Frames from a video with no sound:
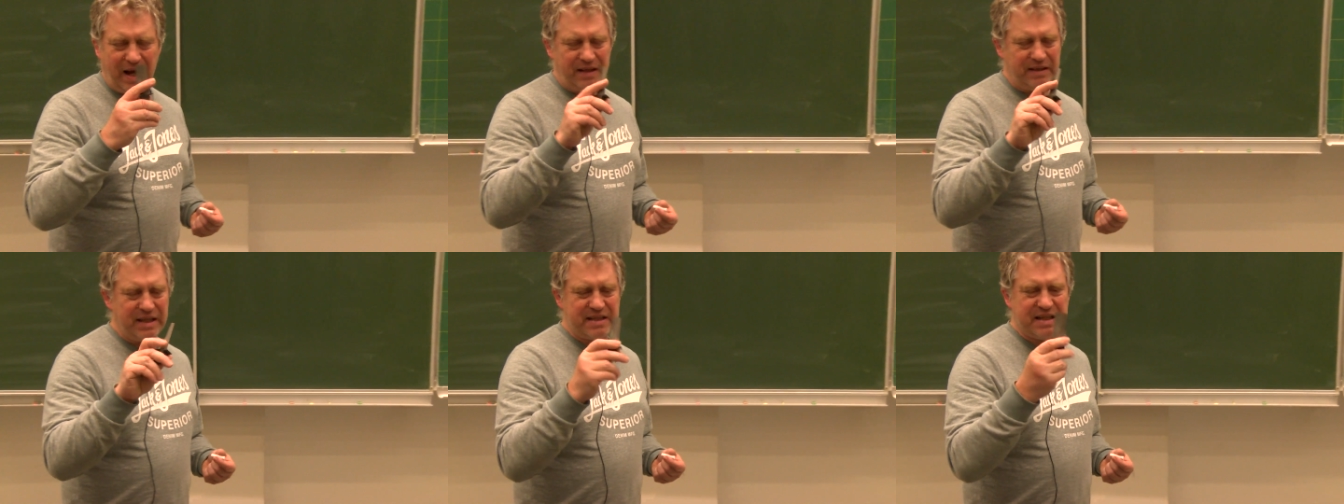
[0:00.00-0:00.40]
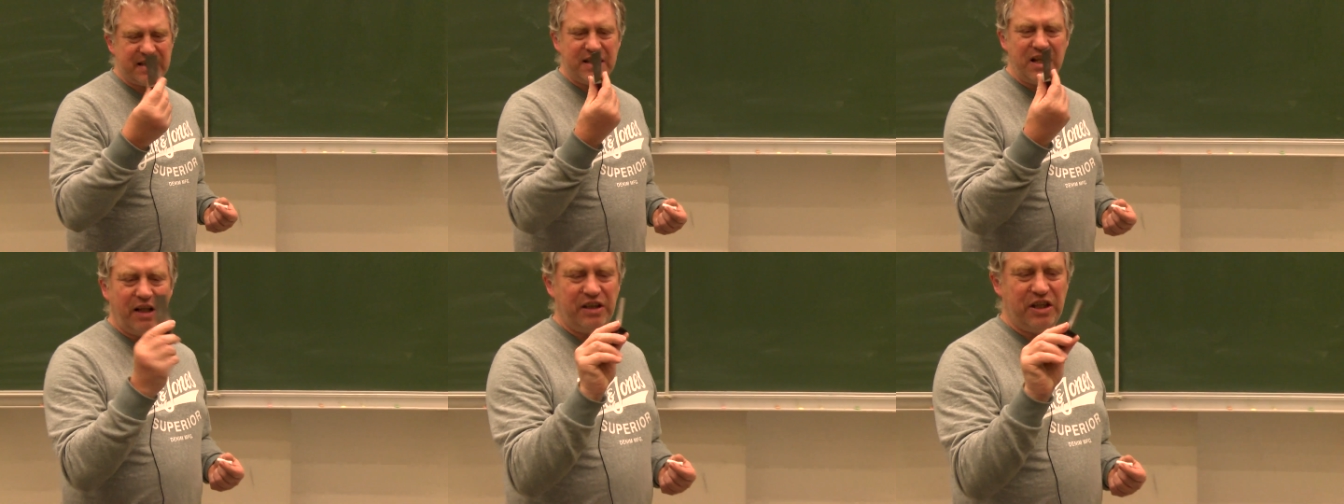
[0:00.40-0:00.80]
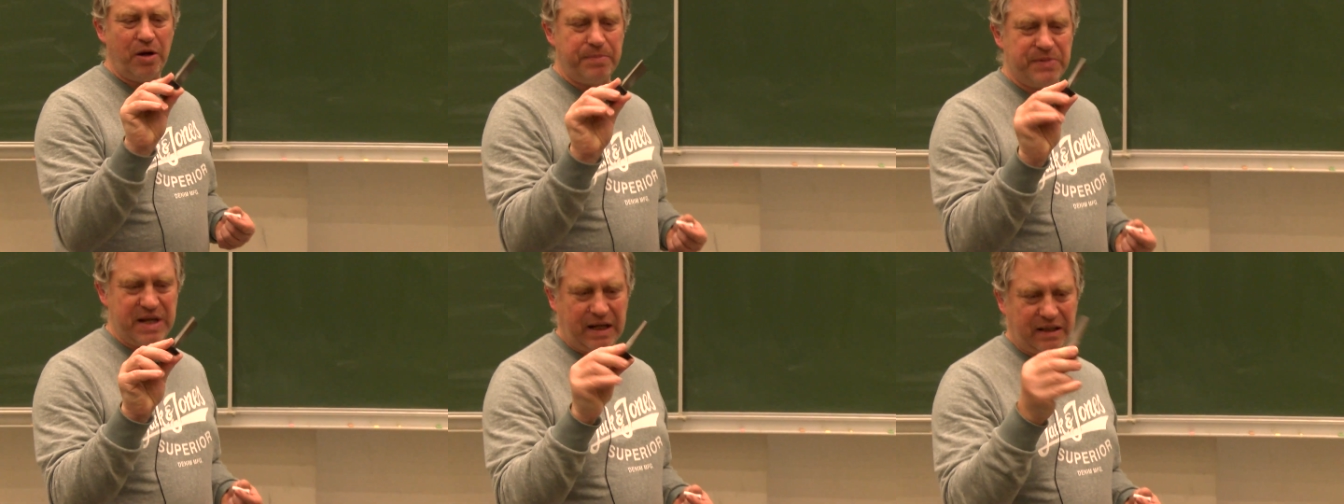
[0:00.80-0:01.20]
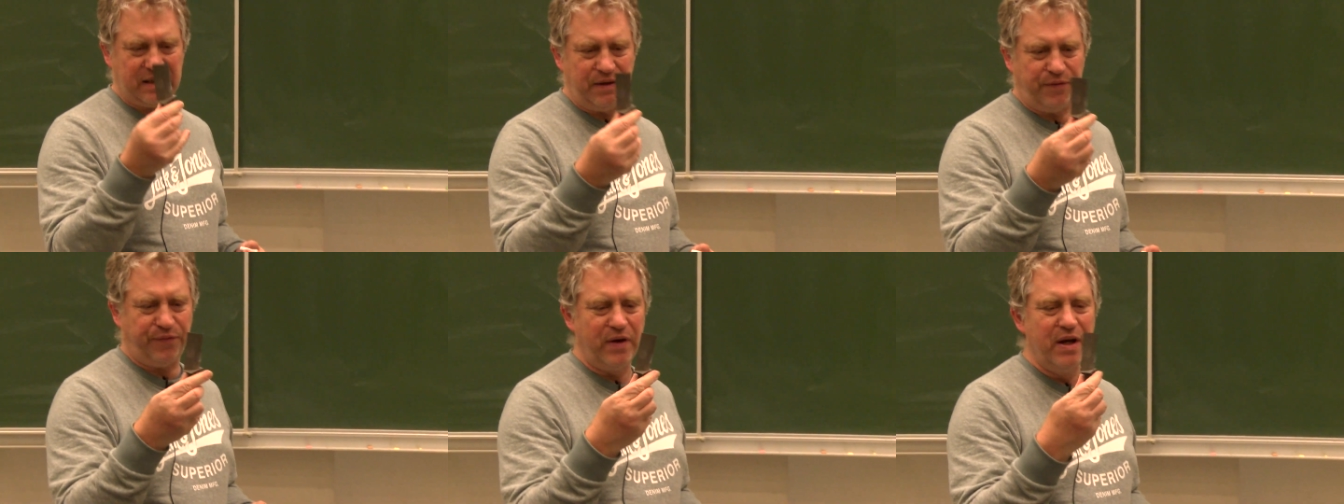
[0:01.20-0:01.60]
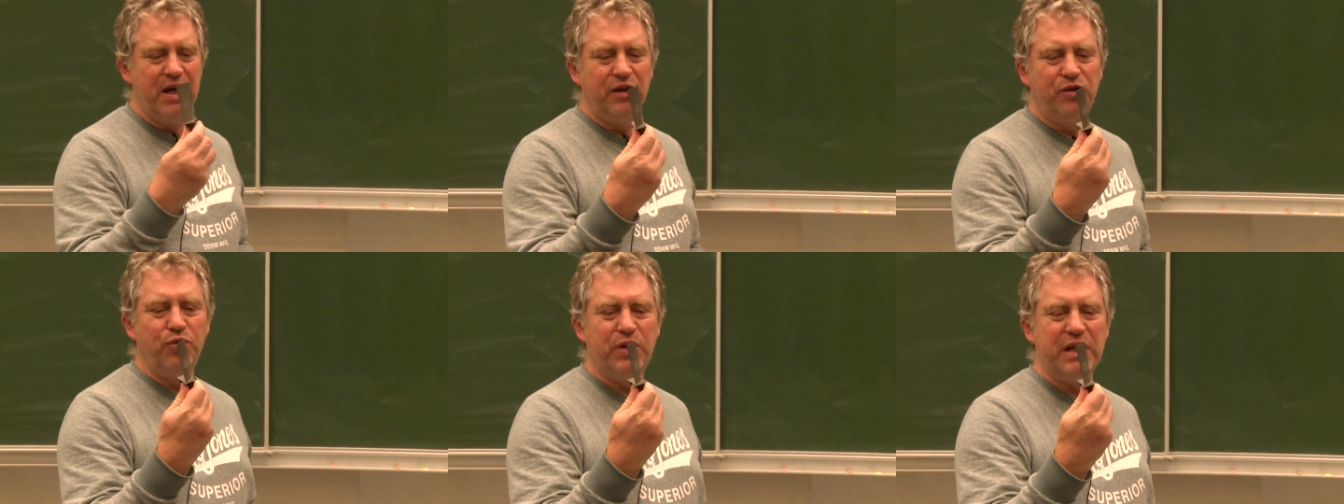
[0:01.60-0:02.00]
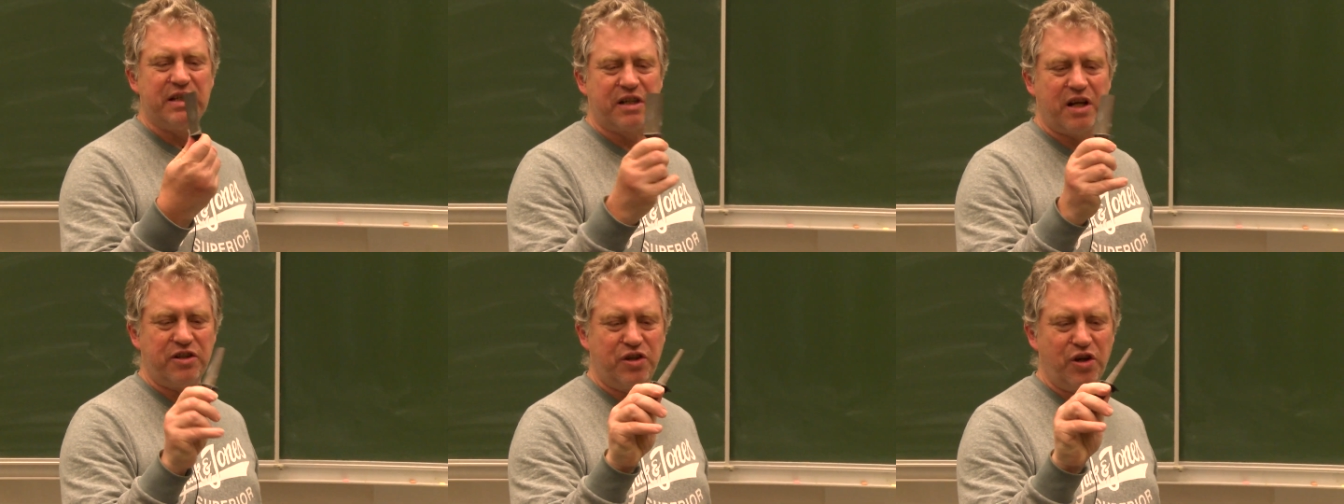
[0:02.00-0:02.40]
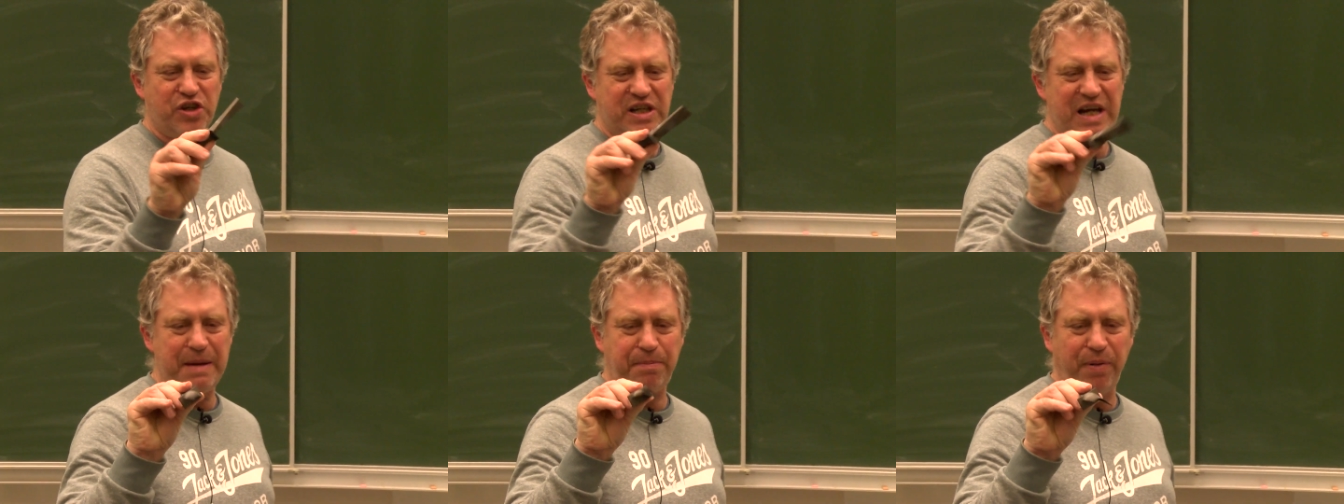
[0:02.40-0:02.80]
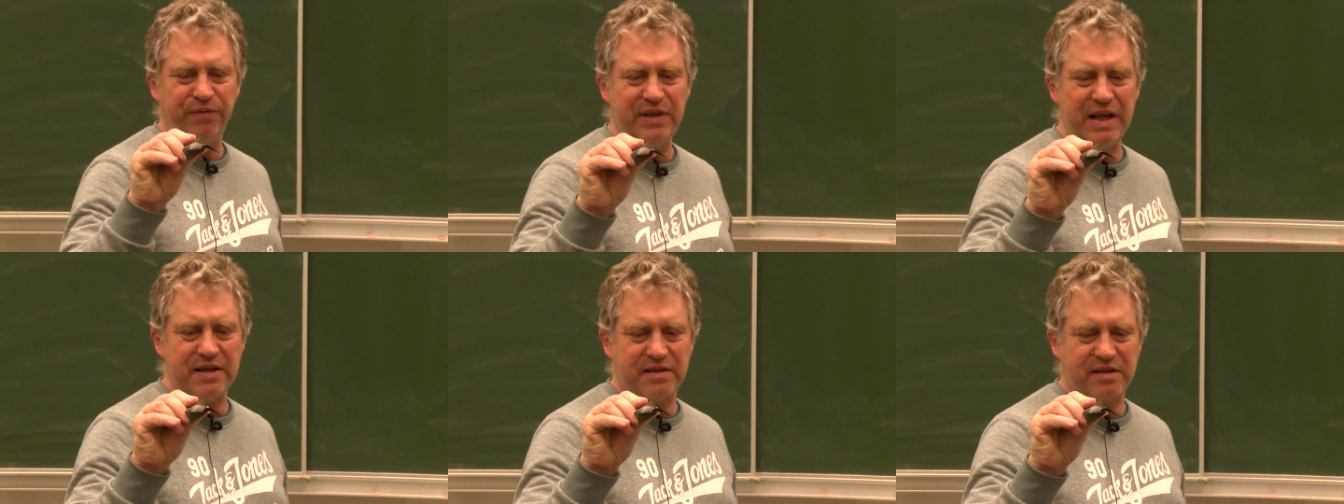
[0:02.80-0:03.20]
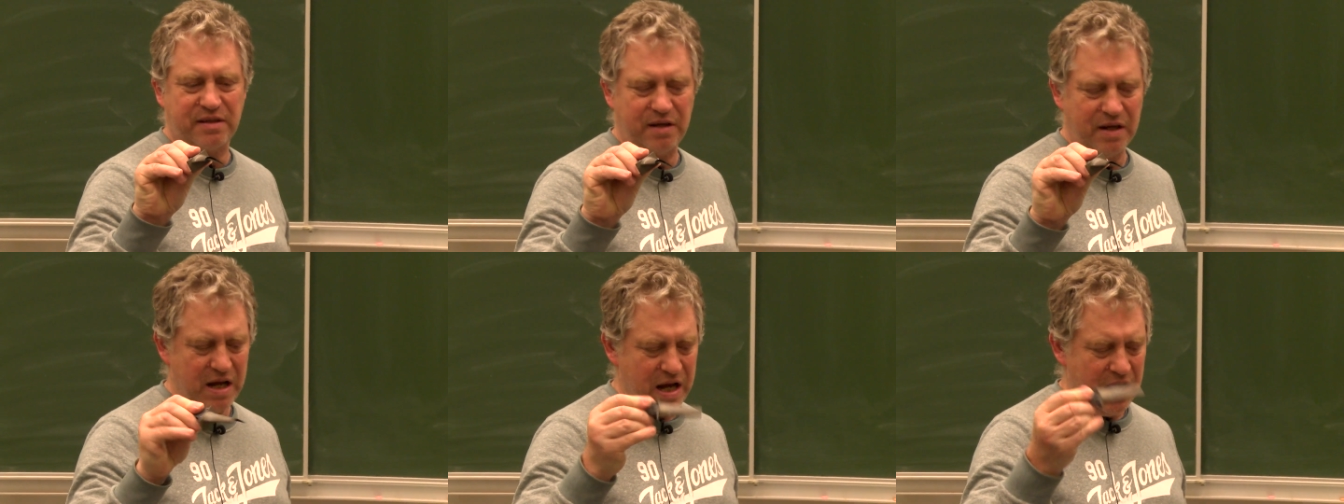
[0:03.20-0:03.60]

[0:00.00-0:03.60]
This is not the objective to discuss the shape of this.